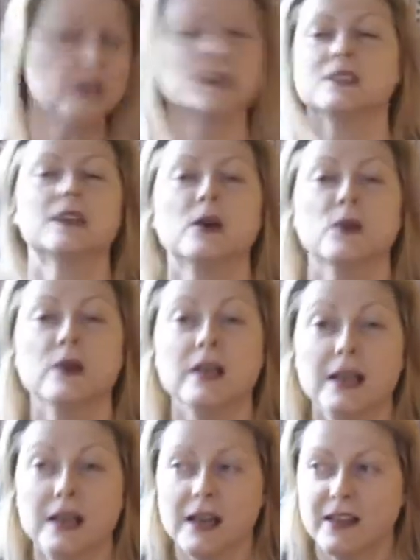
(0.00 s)
So
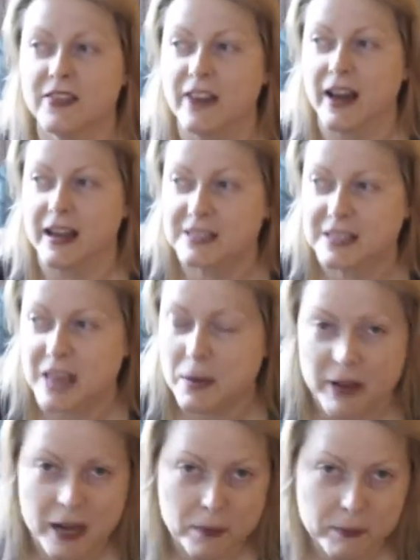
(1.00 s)
that's
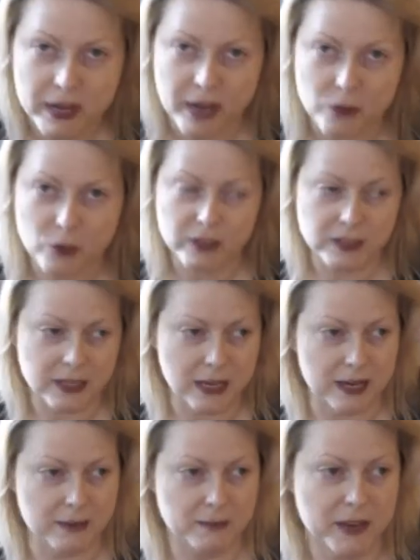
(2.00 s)
coming up, and I will
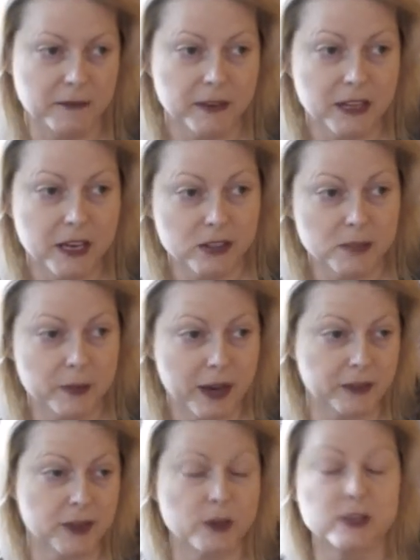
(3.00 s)
uh, make videos
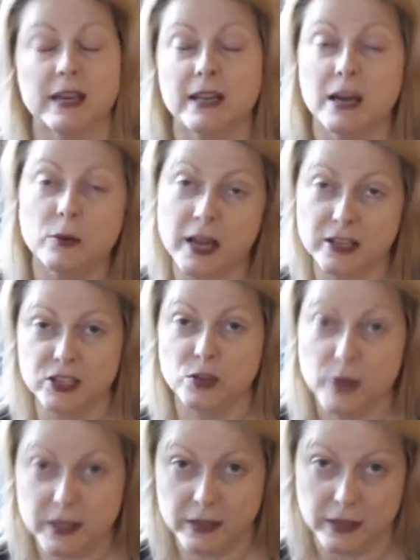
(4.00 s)
about those, and I will actually
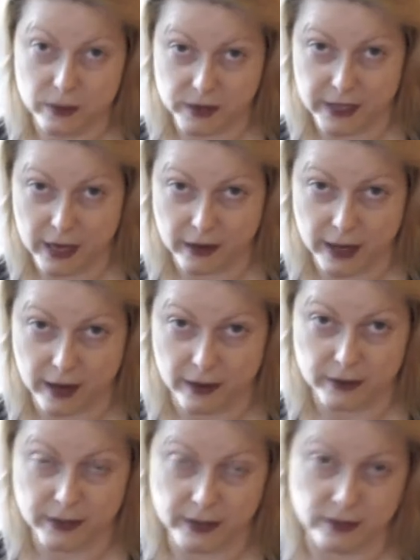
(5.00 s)
read the notes out
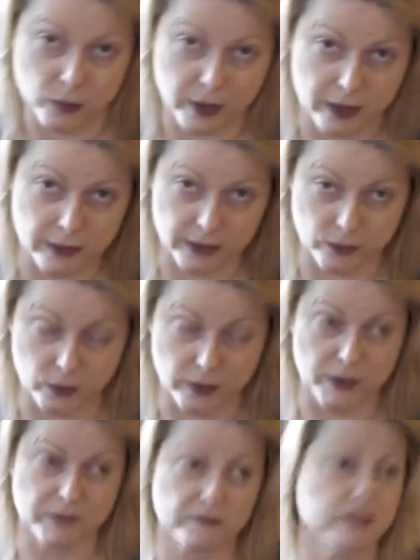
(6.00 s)
loud as well in one
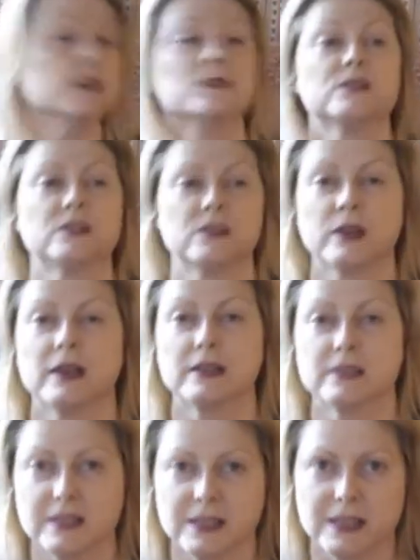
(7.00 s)
of my videos, so you
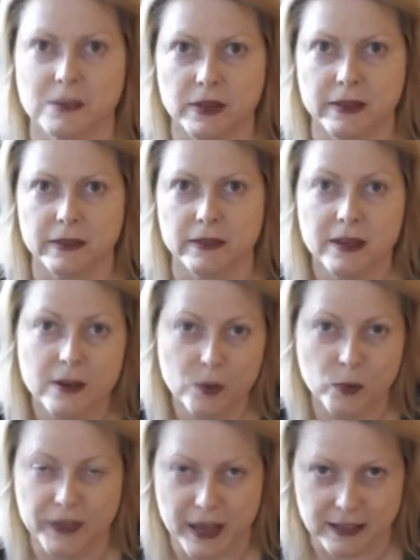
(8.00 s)
guys can see what,
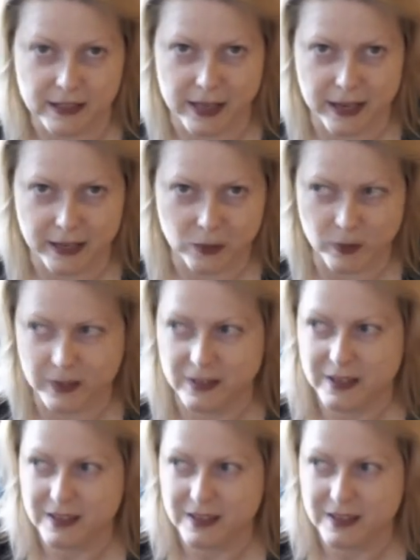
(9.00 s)
what that's like and what